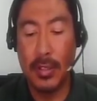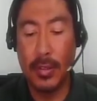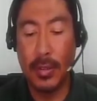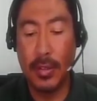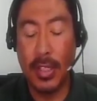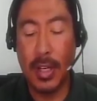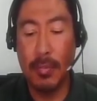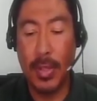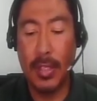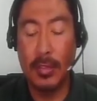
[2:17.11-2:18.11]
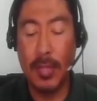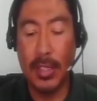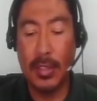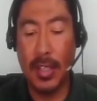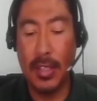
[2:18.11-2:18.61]
So the campaign is
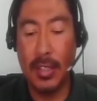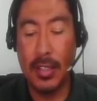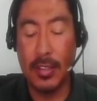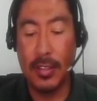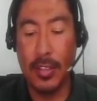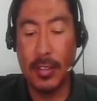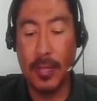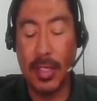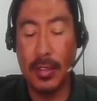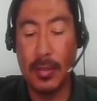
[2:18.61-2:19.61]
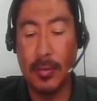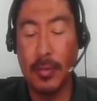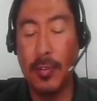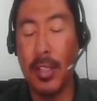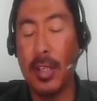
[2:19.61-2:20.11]
basically is just because
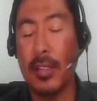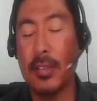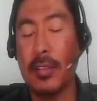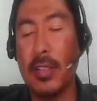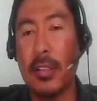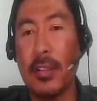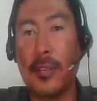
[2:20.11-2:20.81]
we feel that there is not enough